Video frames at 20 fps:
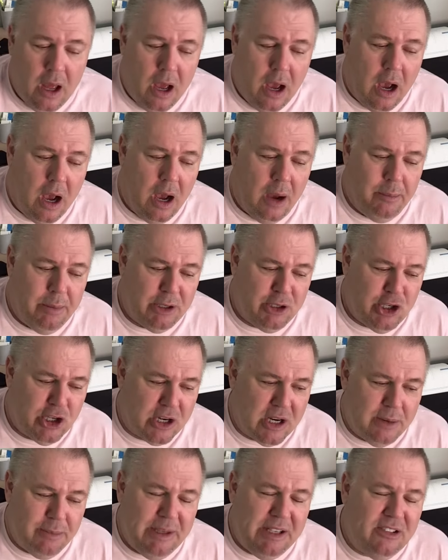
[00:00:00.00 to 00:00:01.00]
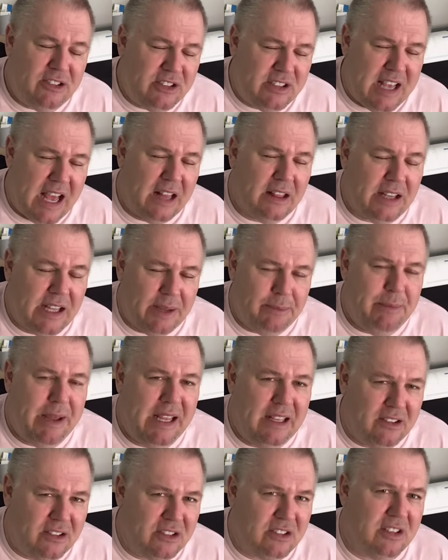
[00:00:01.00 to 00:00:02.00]
But you're going to be selling
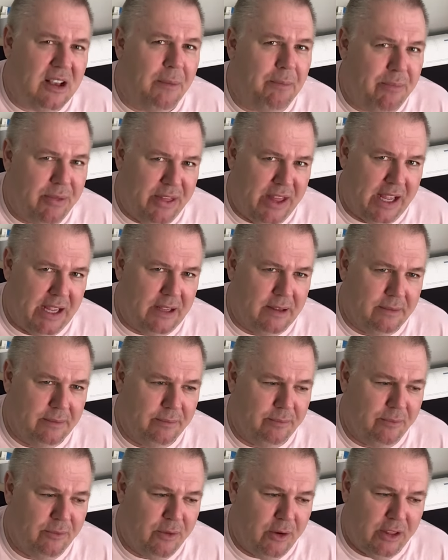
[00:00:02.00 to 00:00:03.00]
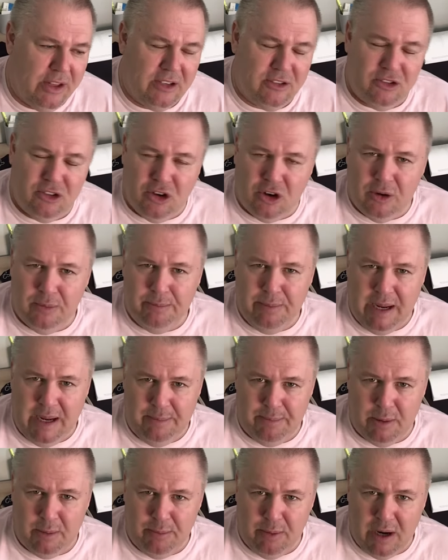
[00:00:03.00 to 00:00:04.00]
me something for this term
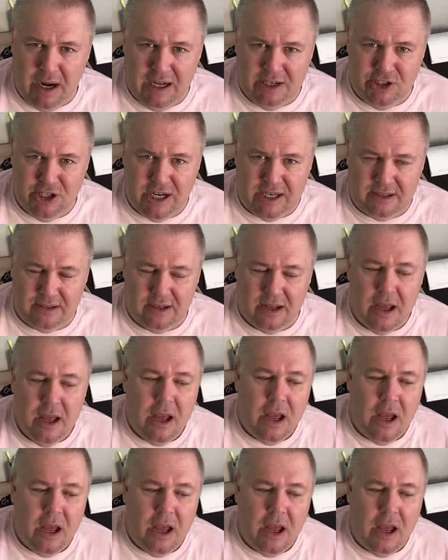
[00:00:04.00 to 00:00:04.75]
paper project.